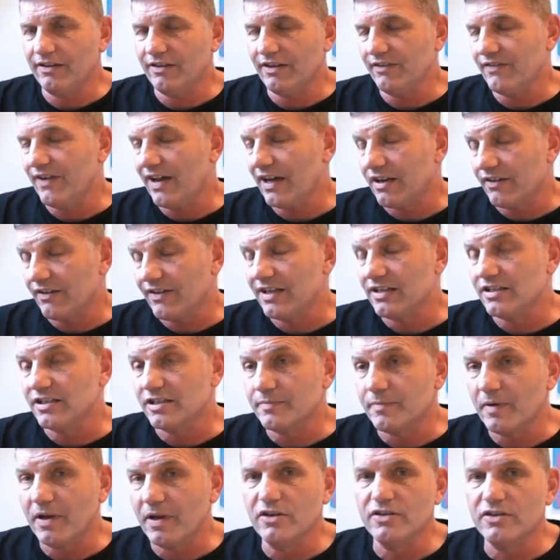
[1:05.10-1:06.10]
they've had at their
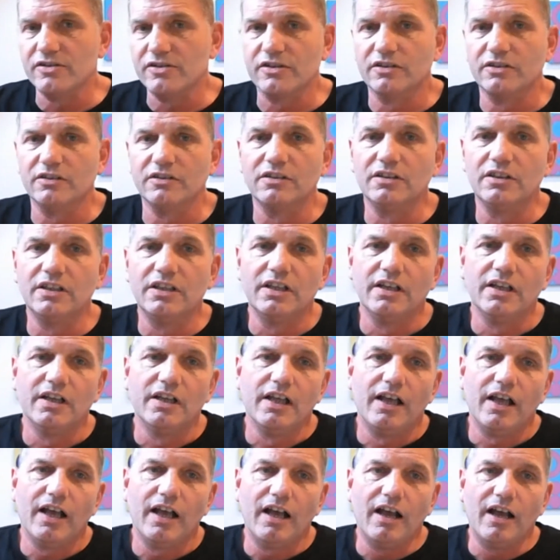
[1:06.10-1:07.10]
disposal.
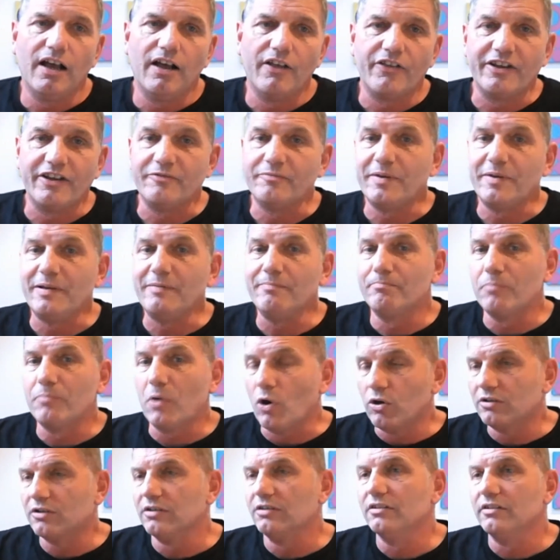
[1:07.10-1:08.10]
They've been
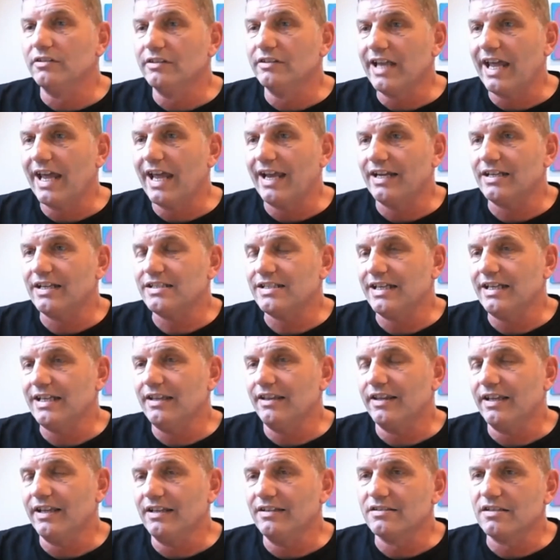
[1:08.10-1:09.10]
bottlenecked
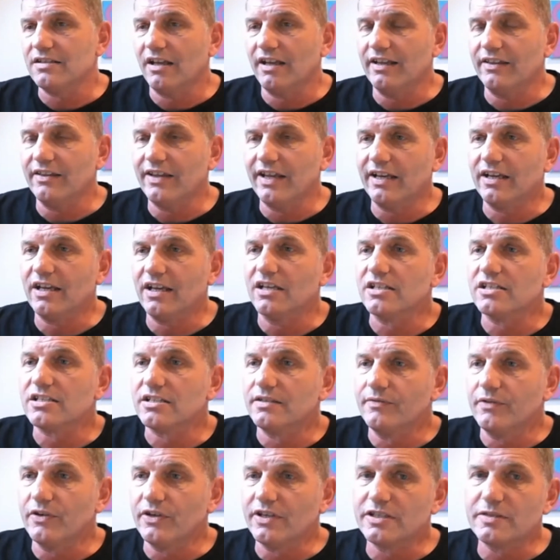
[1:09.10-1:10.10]
in things like their
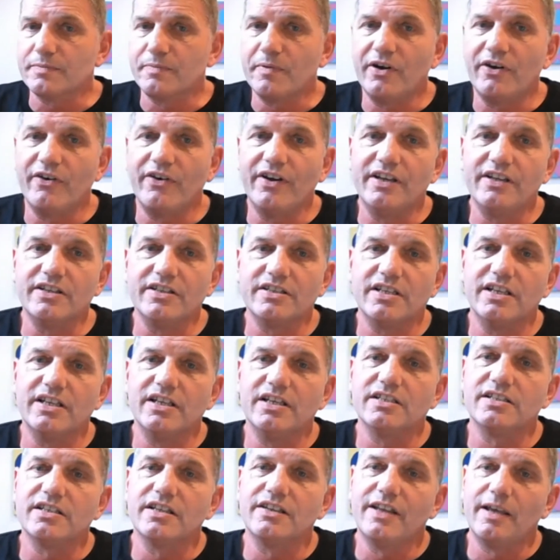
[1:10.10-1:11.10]
customer
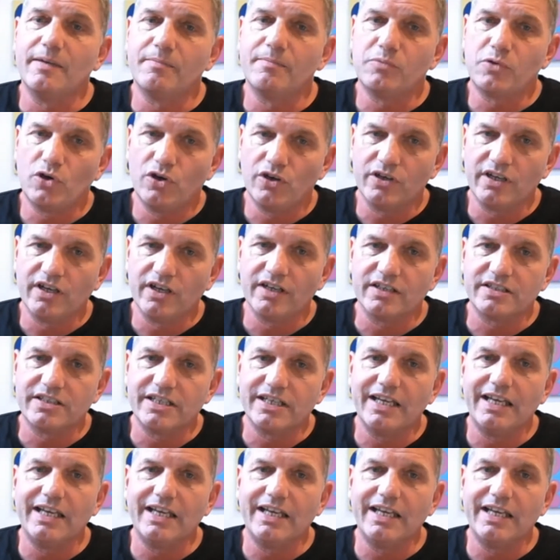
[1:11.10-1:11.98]
experiences and their product